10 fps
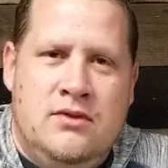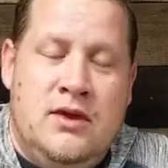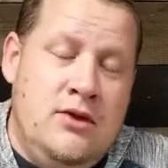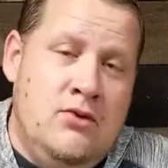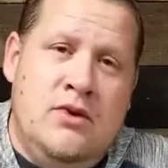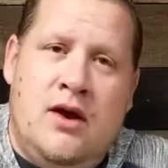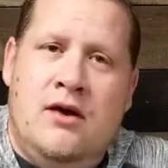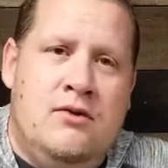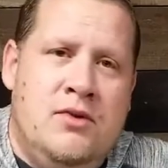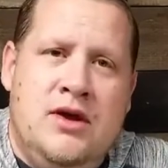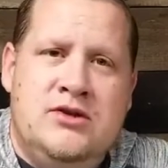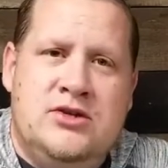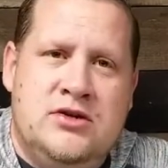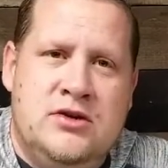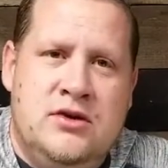That you and I are
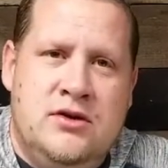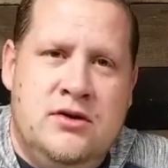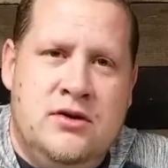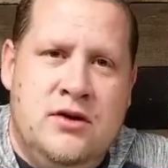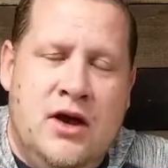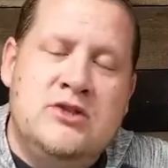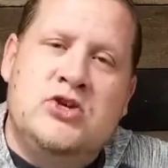rich. And